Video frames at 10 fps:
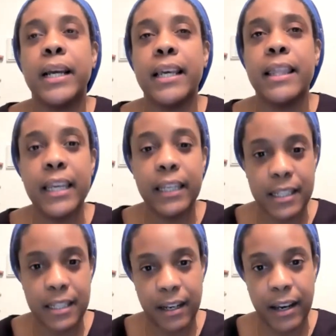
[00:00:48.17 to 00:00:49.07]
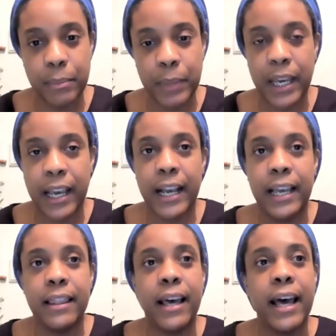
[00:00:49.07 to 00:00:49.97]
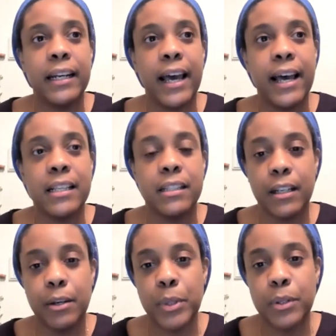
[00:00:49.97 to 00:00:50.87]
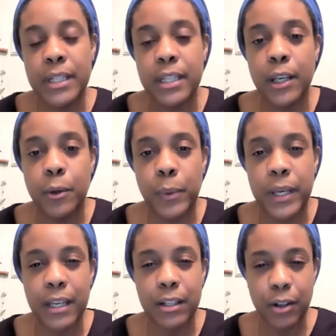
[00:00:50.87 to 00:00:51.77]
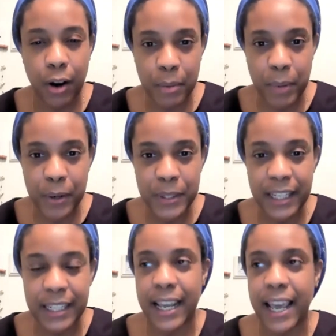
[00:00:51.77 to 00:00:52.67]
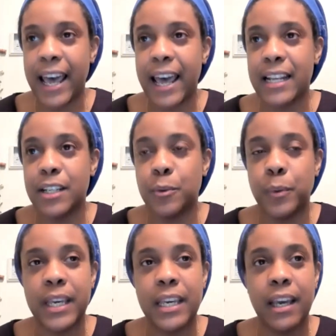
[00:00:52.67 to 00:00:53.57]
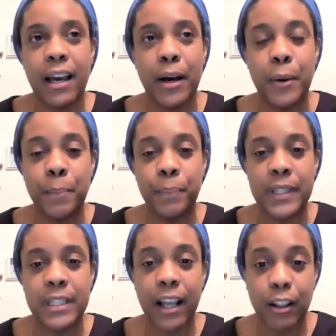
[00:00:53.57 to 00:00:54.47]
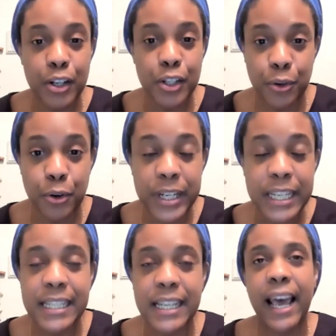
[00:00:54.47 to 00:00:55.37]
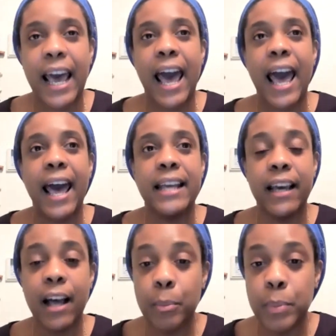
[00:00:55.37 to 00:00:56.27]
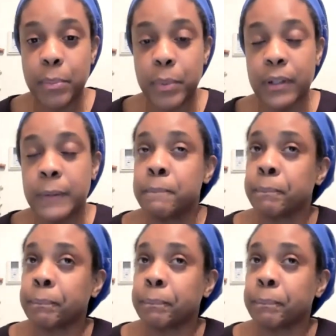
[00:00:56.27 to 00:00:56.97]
And I think it's time that as a community, we talk about it and we tell our stories and help people.